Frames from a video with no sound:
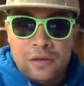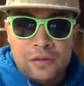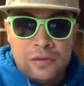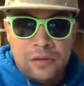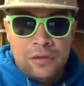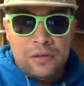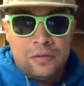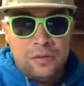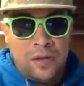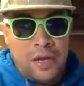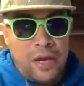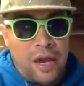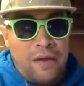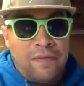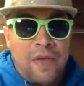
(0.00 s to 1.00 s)

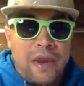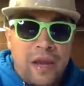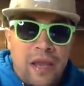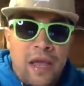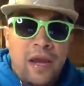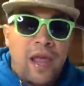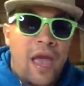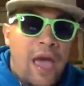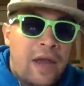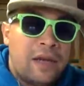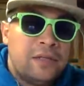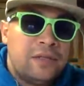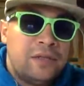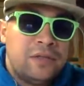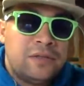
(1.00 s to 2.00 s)
So I have that kind of
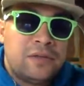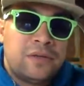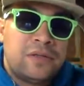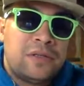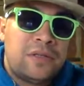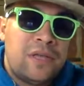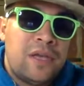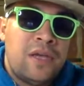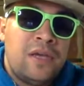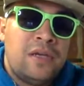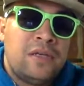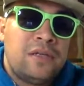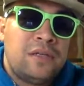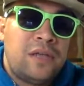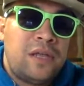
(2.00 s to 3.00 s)
attitude towards
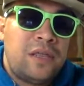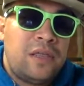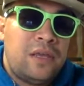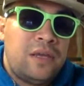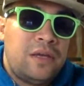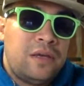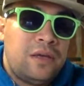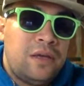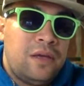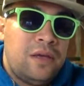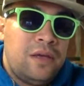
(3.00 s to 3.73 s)
things, and I think